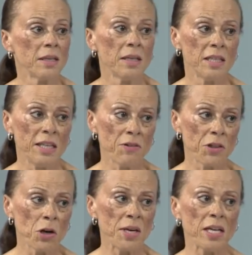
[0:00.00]
And even
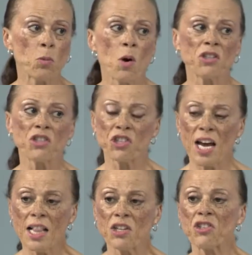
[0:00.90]
though he had once
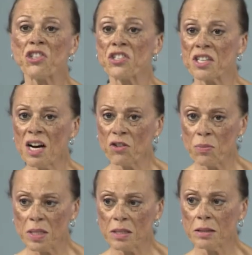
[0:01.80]
challenged his
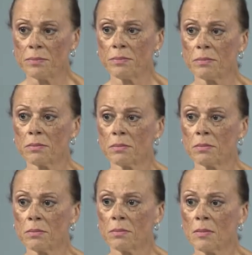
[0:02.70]
government,
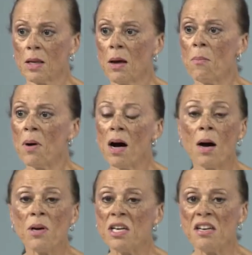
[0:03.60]

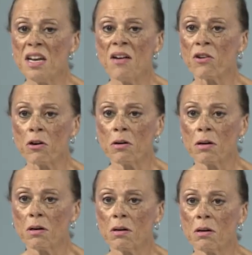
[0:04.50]
Muhammad never
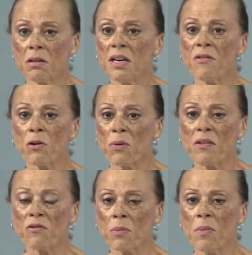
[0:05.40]

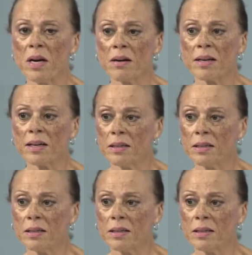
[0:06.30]
ran from America.